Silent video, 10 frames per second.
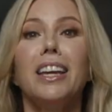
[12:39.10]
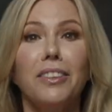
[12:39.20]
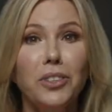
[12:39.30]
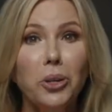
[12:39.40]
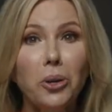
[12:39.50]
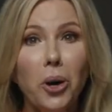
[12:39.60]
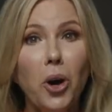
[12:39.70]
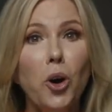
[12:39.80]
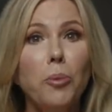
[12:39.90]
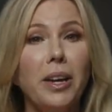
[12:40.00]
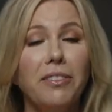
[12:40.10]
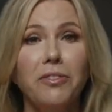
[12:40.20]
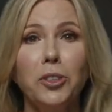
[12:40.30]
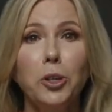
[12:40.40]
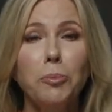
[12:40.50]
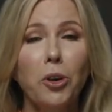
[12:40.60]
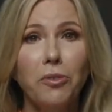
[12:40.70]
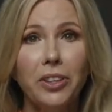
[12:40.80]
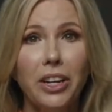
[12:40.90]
If you go home and fume over